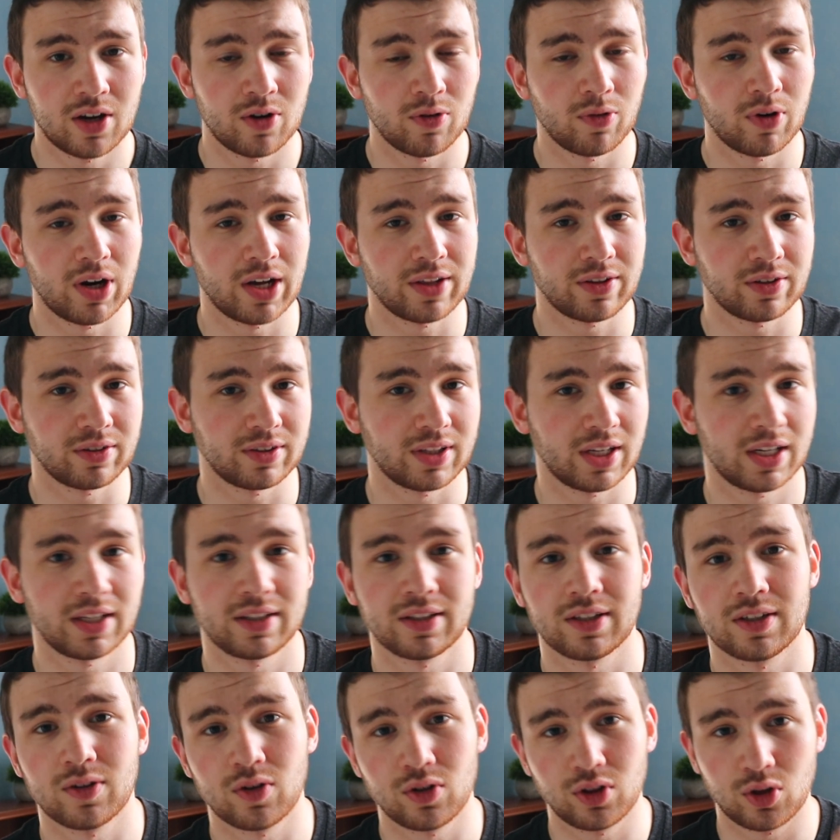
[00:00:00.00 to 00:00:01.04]
rather
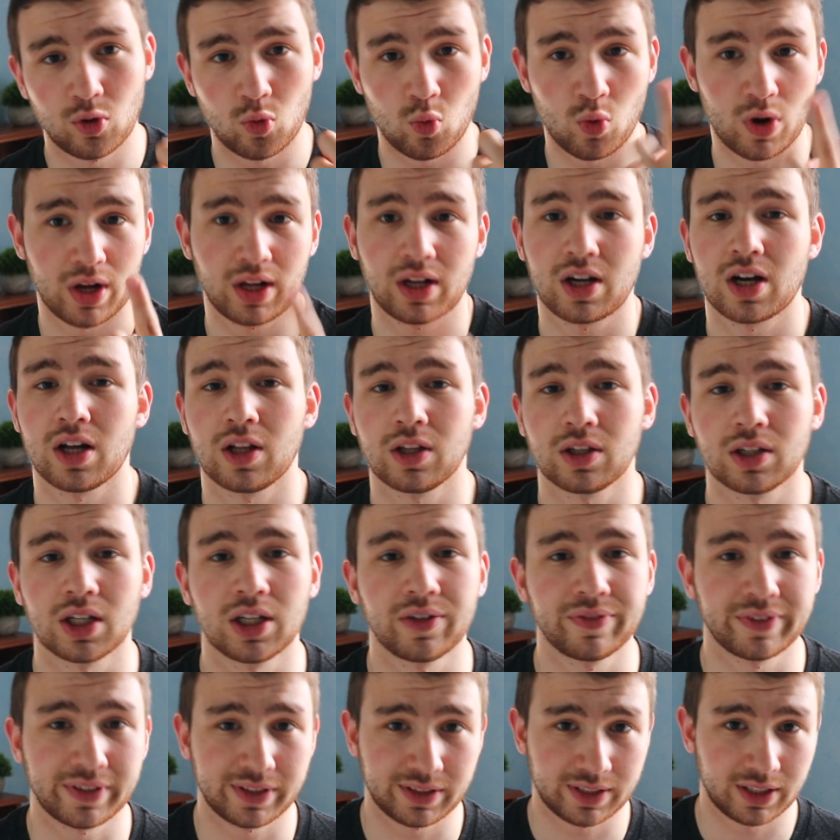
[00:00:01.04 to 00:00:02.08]
than the one color
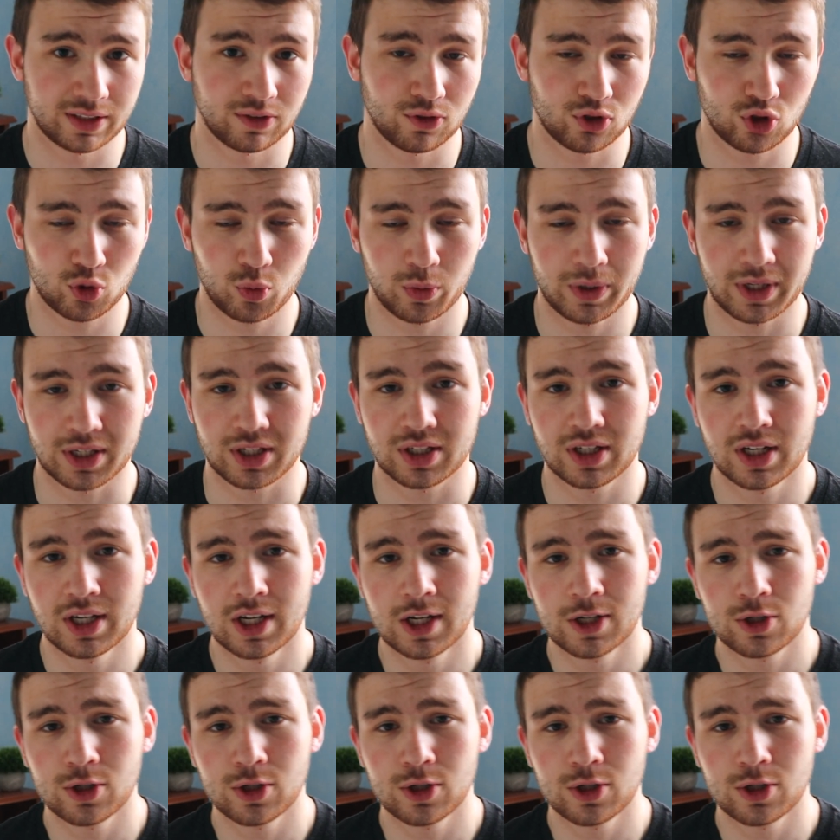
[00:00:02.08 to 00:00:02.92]
of the Nintendo Switch.